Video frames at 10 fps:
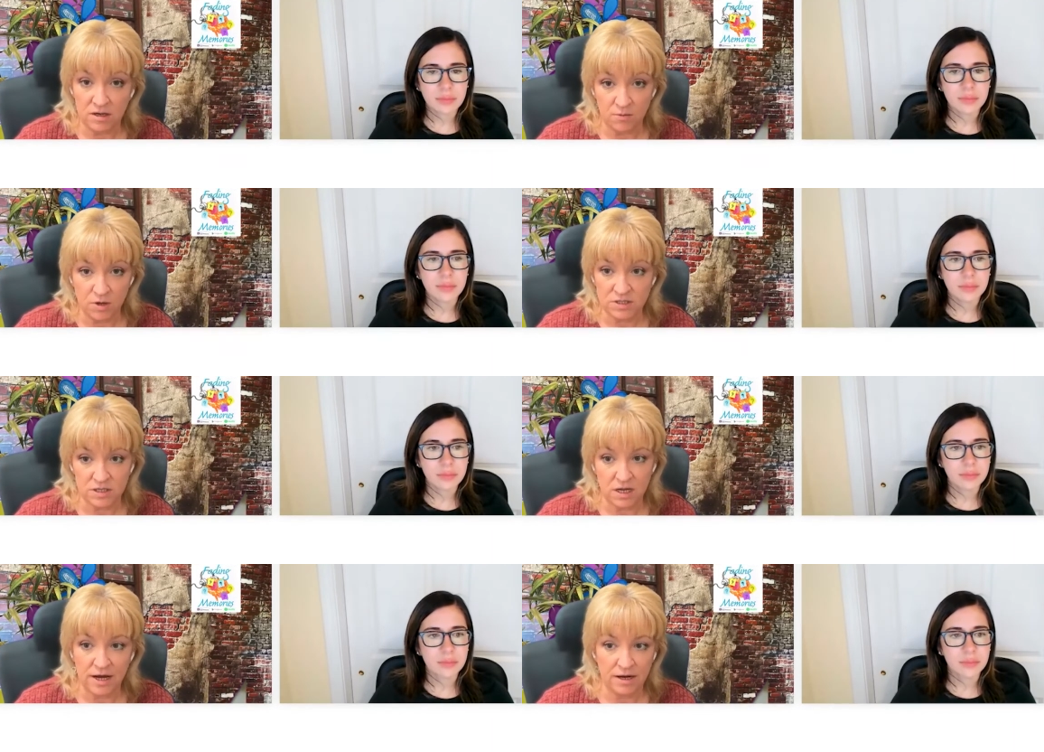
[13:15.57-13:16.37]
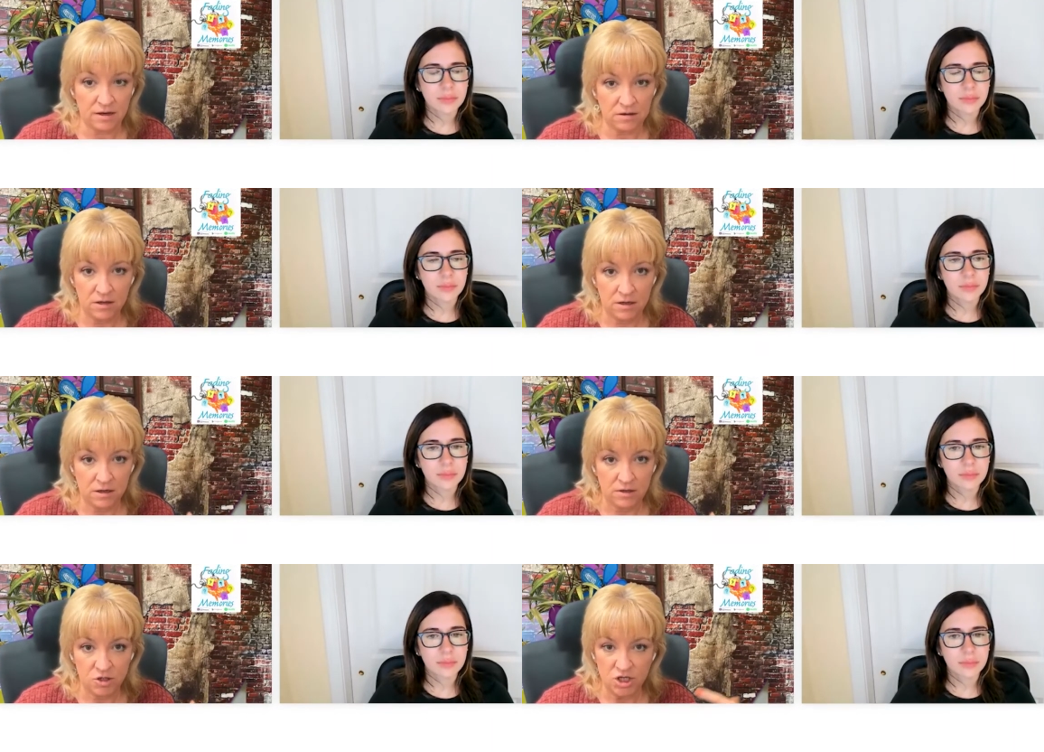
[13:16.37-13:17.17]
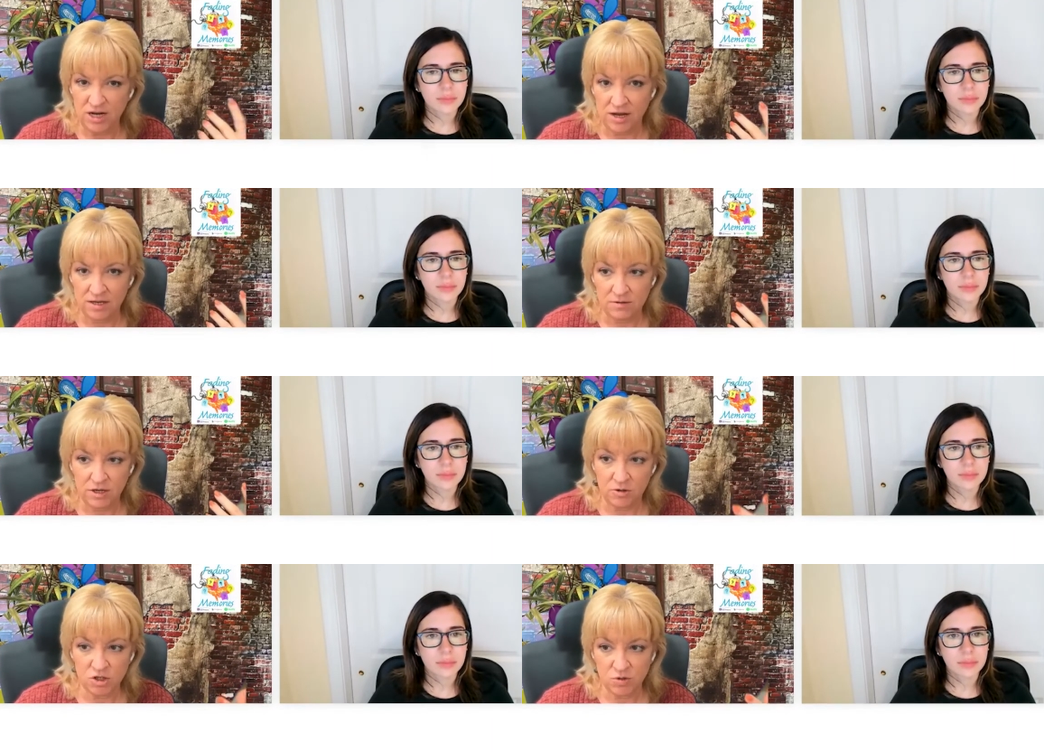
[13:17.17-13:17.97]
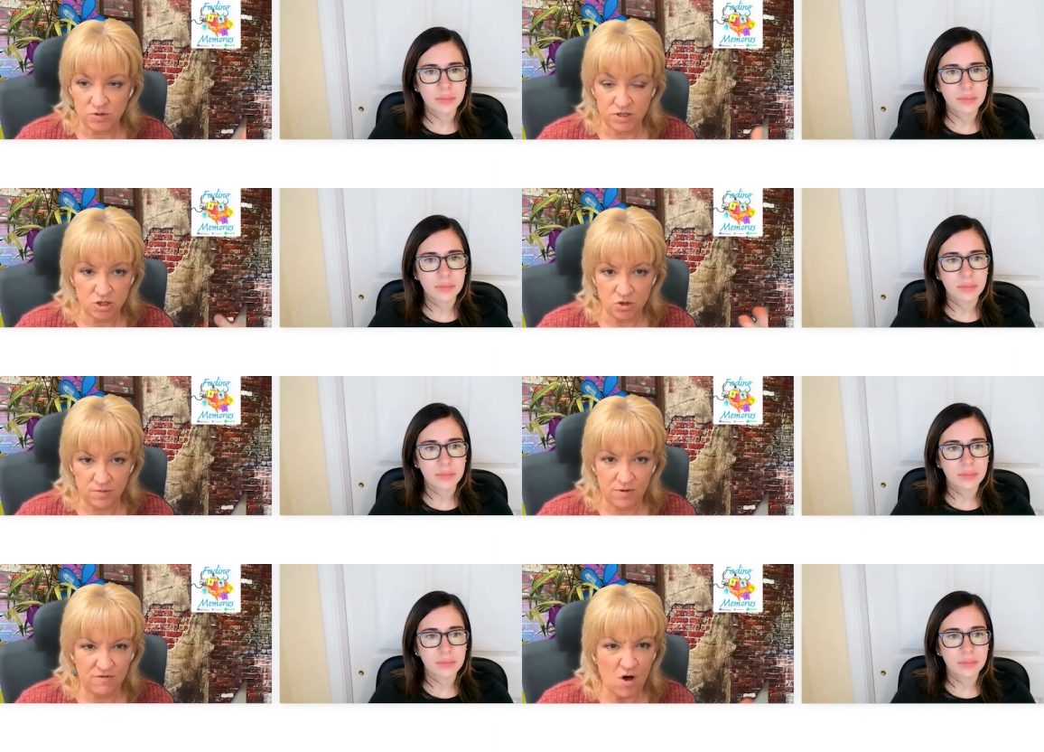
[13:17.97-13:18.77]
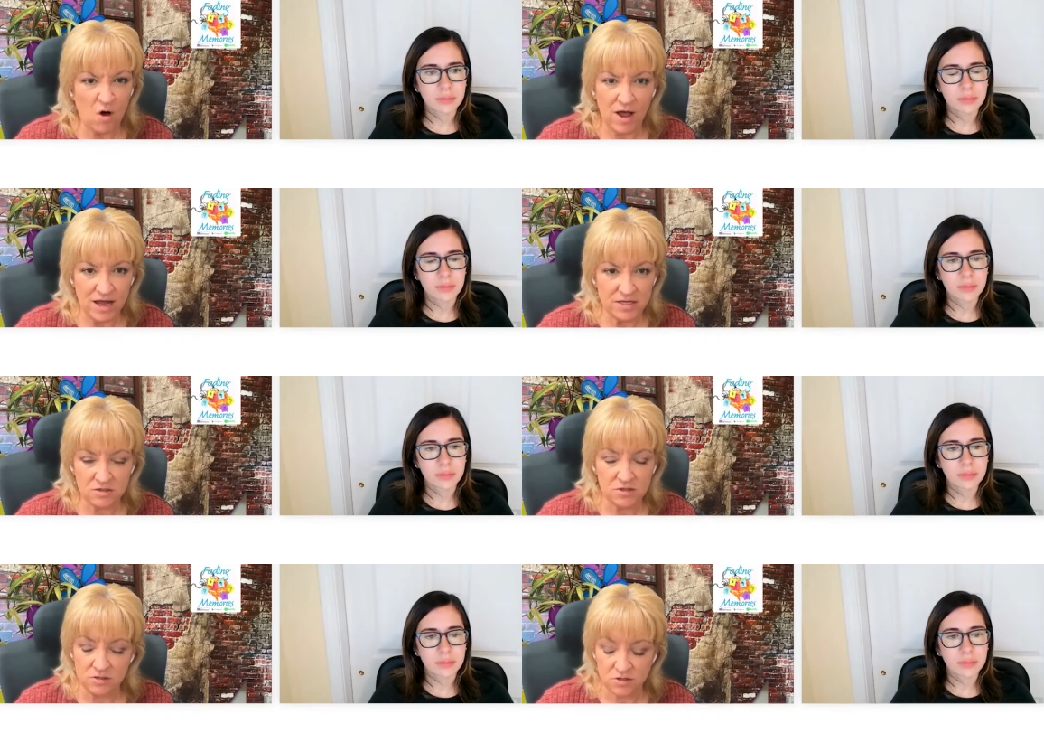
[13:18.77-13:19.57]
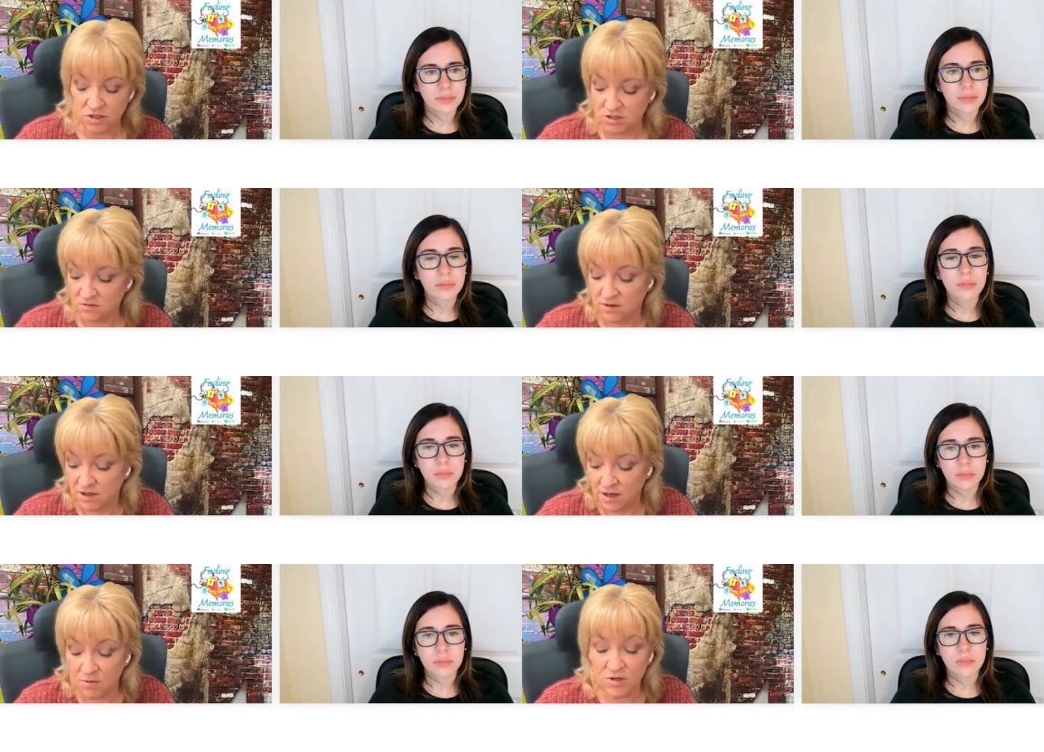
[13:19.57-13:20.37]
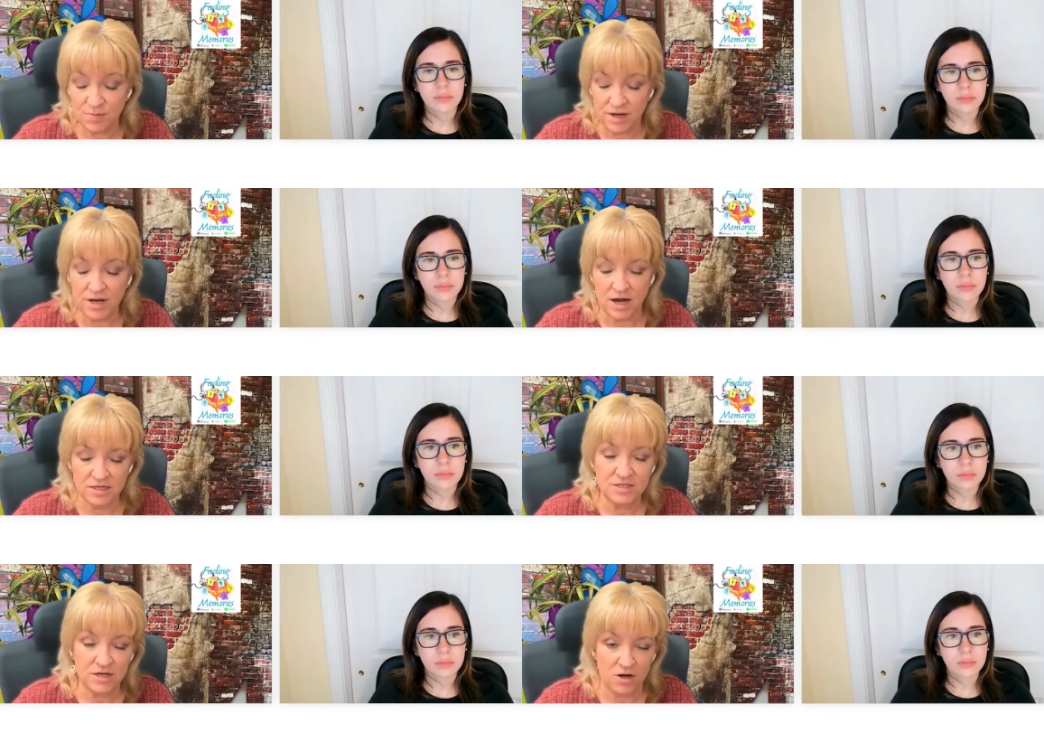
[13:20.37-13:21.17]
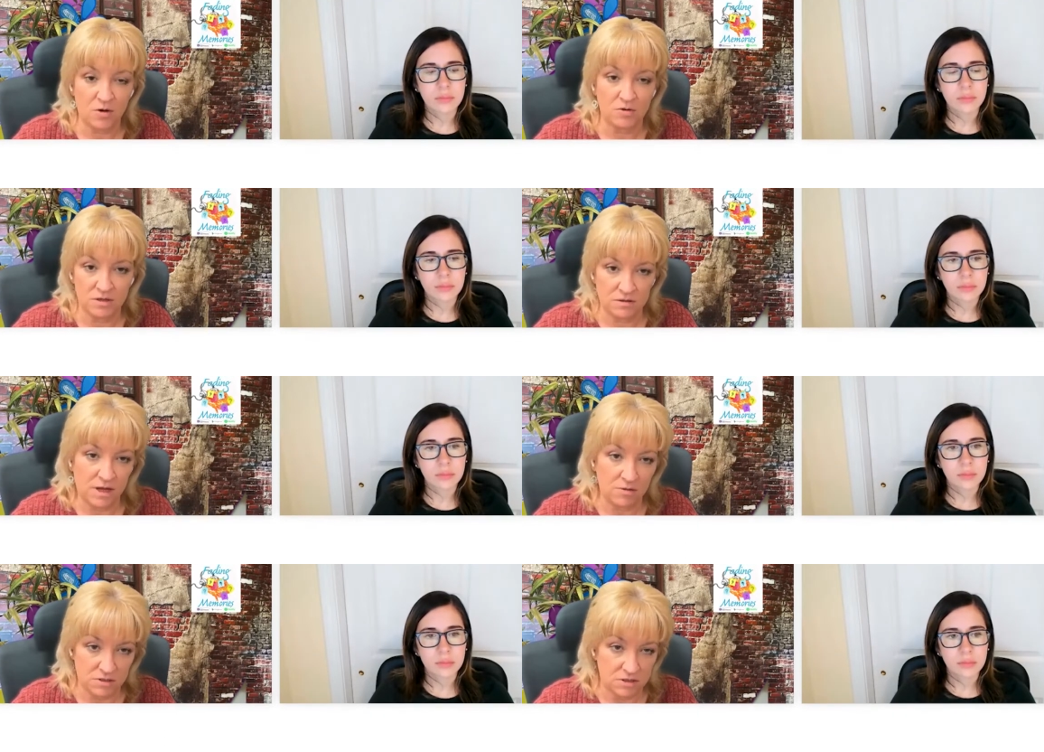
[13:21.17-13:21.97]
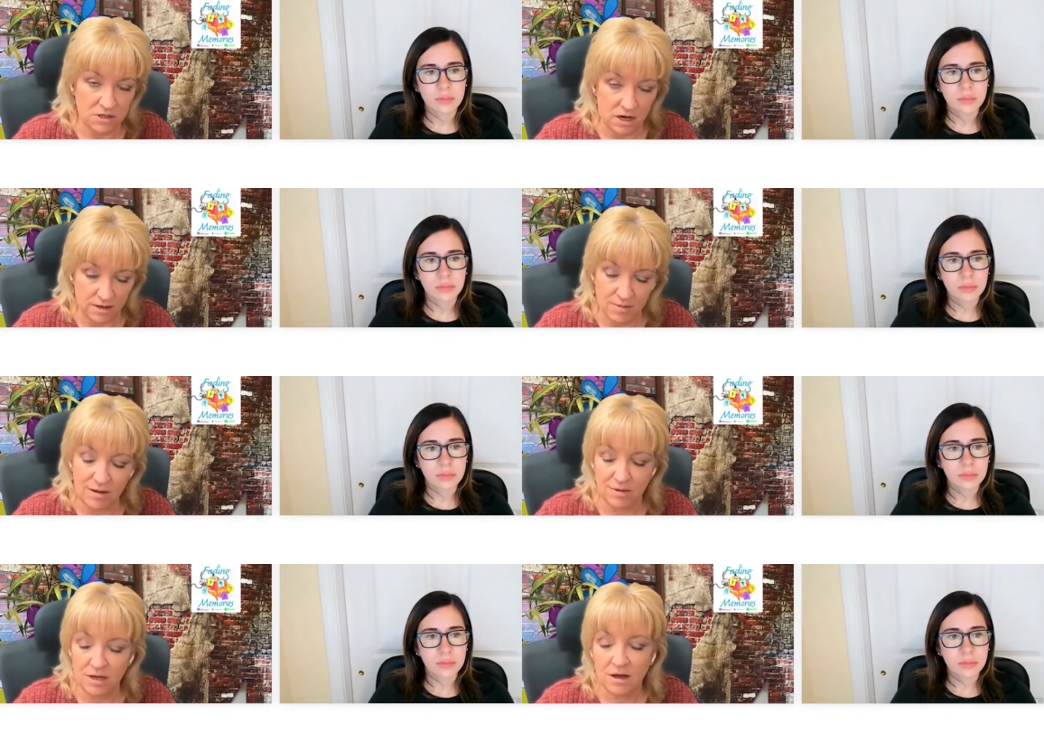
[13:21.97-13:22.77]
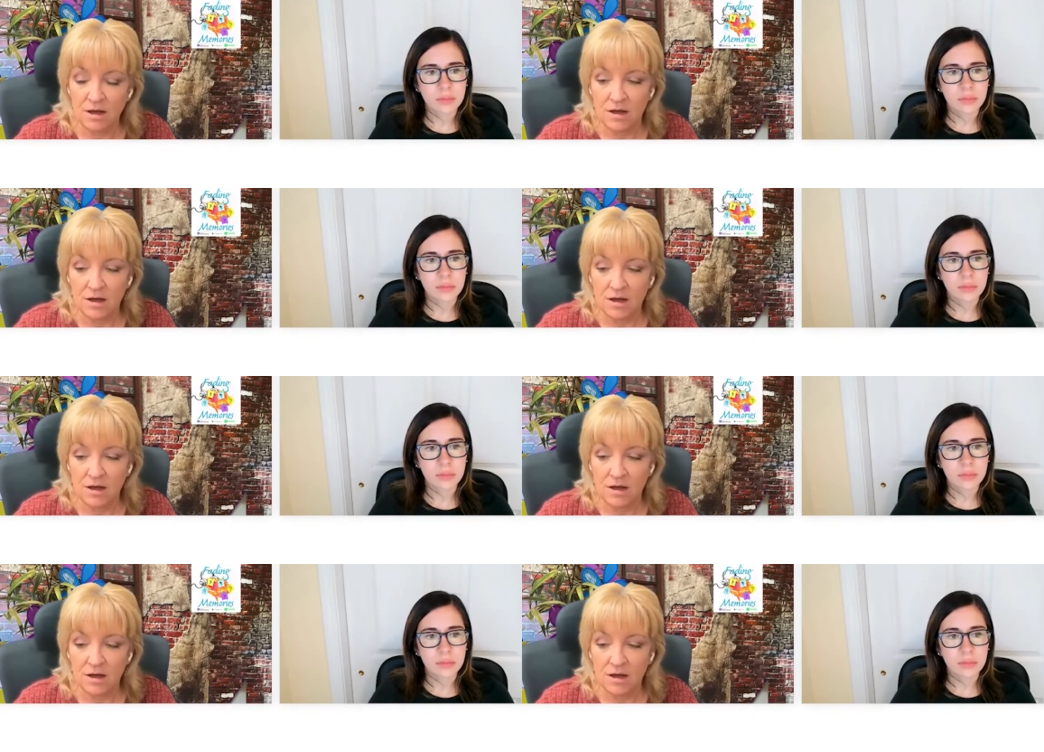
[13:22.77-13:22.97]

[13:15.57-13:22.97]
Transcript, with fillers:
Speaker 1: It wasn't like she had, you know, she was a trip, a fall hazard. So it's just, it would have been nice to know that that was a sign, maybe.